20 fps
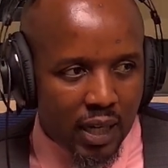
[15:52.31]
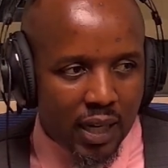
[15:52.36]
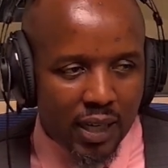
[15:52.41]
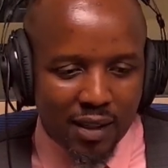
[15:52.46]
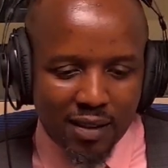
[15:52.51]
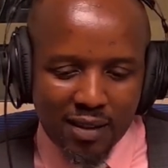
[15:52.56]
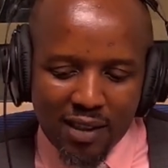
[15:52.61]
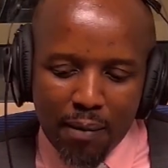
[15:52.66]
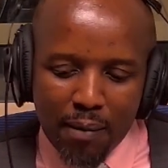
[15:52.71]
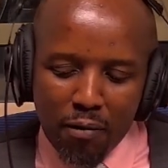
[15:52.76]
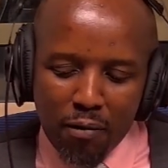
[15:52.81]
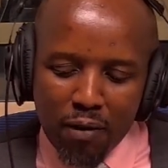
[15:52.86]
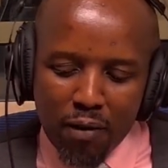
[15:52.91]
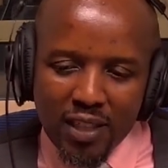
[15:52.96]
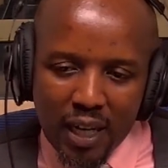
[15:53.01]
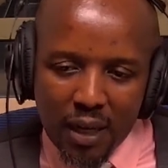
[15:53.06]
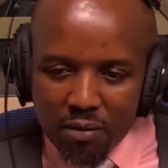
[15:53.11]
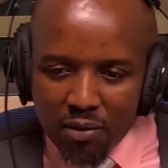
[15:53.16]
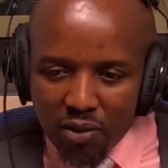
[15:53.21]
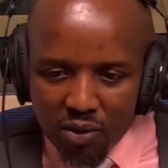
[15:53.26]
Some of the
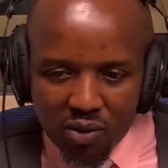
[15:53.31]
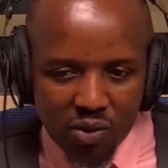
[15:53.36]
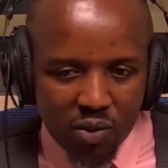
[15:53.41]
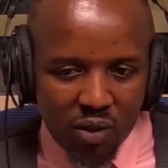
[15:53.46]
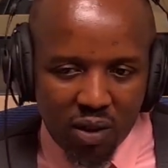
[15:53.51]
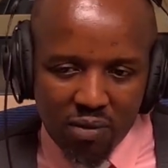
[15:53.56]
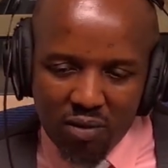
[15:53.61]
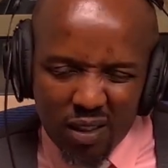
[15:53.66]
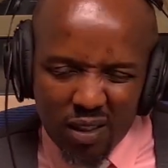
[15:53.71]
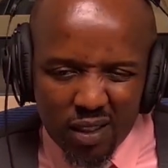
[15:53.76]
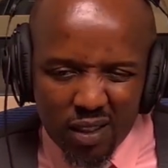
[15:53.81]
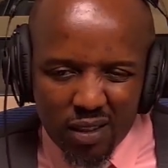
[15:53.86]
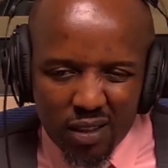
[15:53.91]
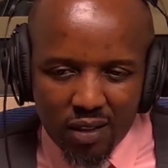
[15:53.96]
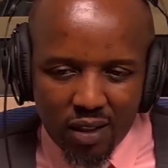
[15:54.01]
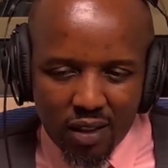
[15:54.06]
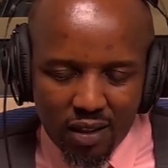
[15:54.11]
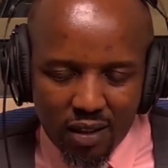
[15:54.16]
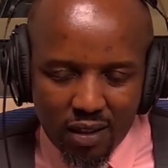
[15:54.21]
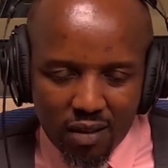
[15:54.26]
terms also are very
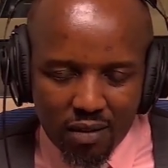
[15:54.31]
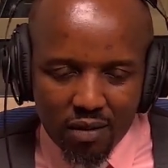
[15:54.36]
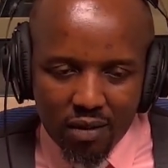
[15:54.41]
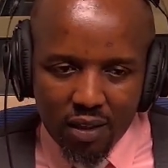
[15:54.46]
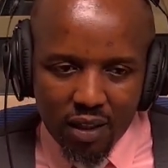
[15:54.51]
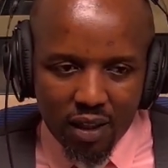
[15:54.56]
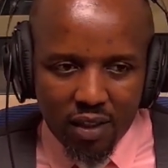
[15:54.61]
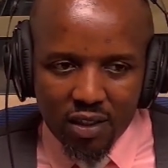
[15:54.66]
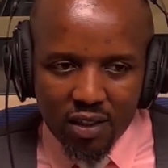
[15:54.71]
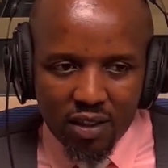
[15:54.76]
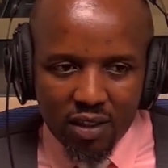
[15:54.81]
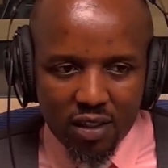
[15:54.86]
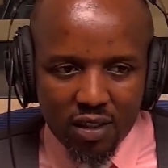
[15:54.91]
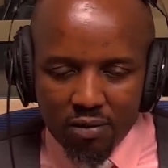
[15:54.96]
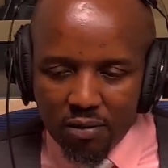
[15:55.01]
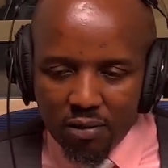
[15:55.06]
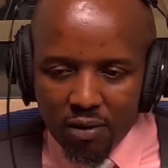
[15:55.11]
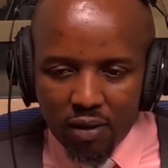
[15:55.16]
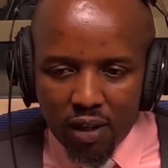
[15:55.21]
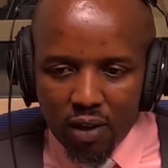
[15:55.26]
egregious,
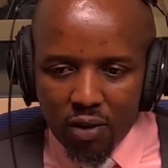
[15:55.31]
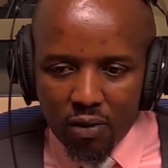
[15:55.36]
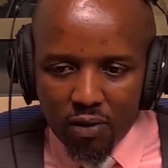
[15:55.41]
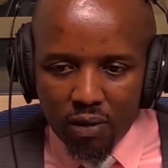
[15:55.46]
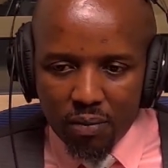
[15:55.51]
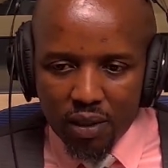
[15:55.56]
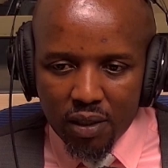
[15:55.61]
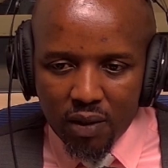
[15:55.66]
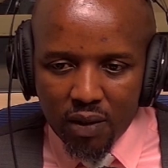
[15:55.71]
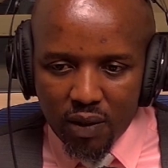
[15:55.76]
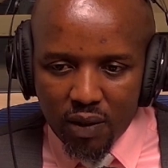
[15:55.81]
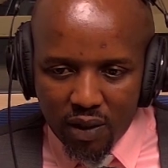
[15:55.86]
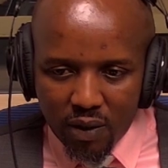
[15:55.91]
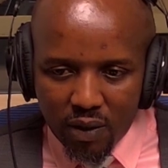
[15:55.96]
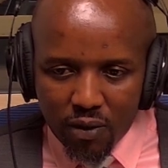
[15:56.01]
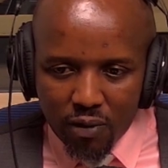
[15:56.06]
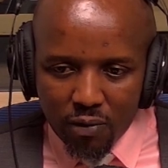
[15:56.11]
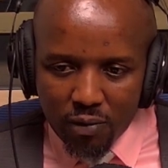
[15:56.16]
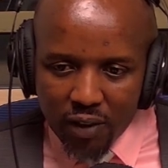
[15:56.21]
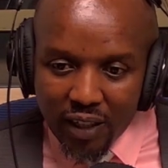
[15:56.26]
for lack of a better word. They
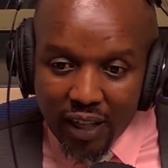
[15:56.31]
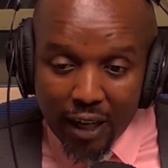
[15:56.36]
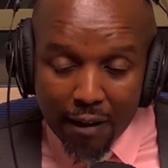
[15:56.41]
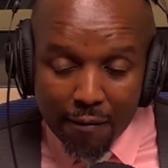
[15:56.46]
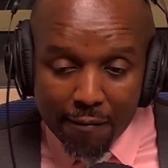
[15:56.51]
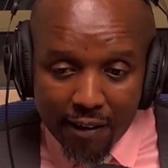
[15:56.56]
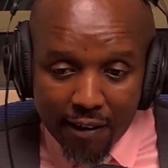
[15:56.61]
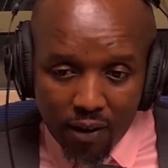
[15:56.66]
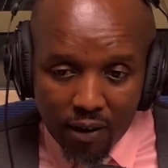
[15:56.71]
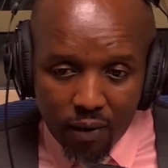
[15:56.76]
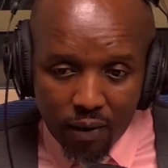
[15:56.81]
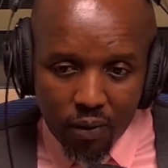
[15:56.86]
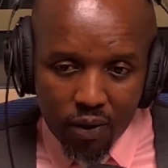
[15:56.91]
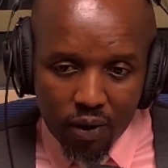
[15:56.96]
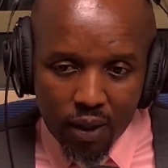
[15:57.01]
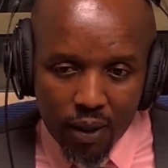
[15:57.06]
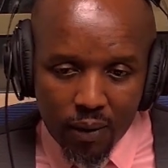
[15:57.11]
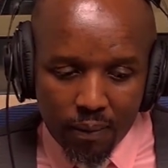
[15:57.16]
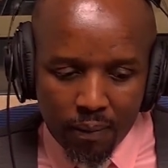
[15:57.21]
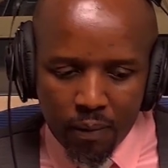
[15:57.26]
are very unfair
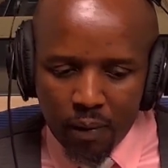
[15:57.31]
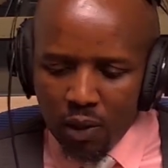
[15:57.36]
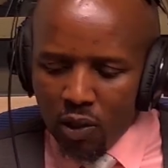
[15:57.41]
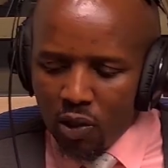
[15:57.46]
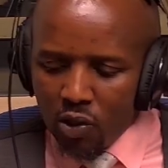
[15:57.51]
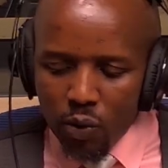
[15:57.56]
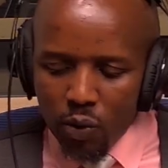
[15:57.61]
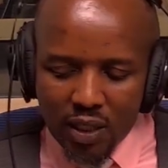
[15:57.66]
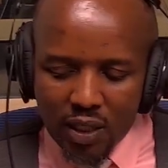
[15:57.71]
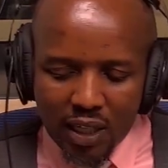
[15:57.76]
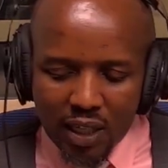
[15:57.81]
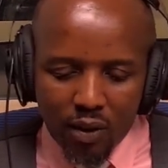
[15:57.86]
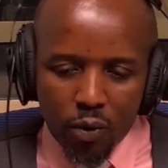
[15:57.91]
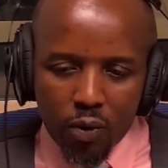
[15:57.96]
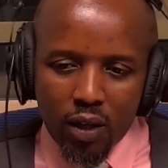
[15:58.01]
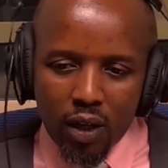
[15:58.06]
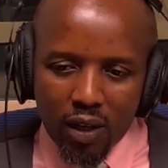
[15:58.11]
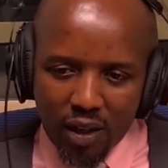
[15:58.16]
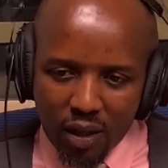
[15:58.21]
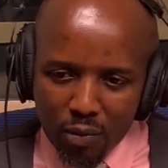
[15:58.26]
on him. So he just
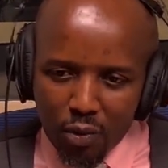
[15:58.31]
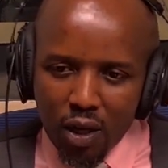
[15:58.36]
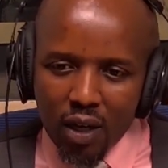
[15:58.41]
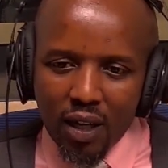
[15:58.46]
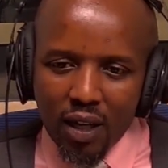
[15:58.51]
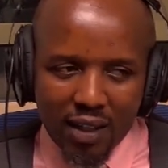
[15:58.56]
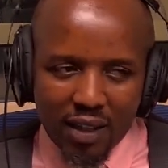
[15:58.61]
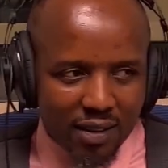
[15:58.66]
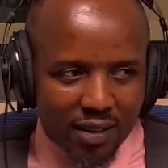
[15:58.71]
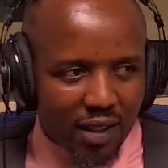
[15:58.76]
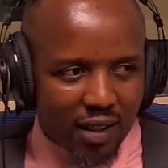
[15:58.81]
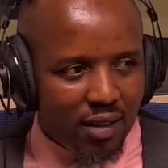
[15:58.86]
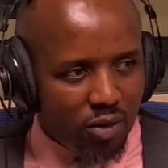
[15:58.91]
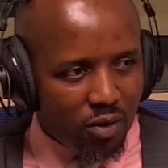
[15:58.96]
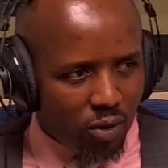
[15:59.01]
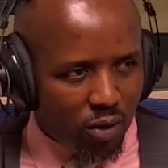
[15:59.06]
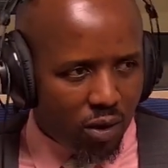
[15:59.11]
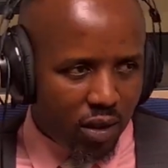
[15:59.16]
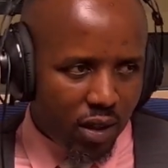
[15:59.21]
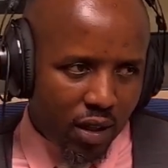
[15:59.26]
looked at them, he analyzed and
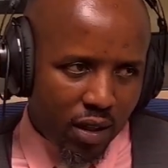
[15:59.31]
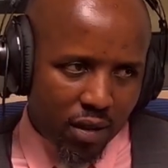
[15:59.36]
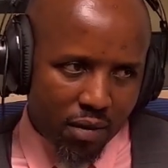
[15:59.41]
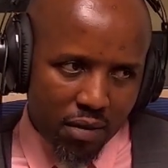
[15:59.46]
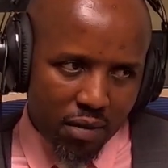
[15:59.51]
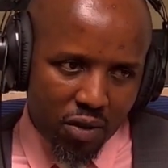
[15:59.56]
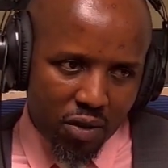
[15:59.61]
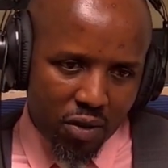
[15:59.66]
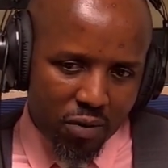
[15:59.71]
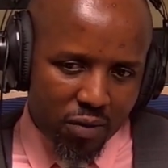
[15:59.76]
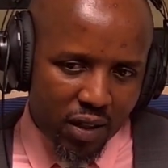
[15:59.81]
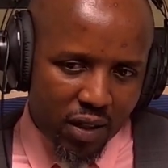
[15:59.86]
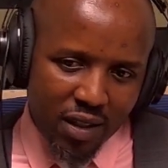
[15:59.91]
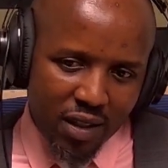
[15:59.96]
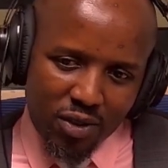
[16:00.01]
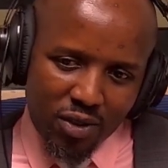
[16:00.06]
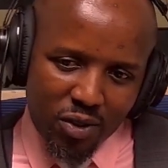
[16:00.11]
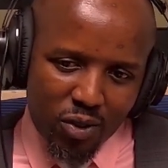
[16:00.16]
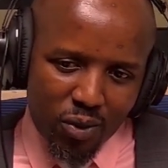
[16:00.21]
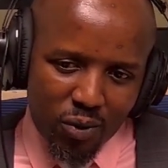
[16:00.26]
told the
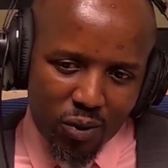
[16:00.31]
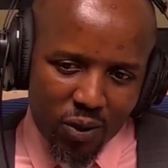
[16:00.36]
microfinance, you know what,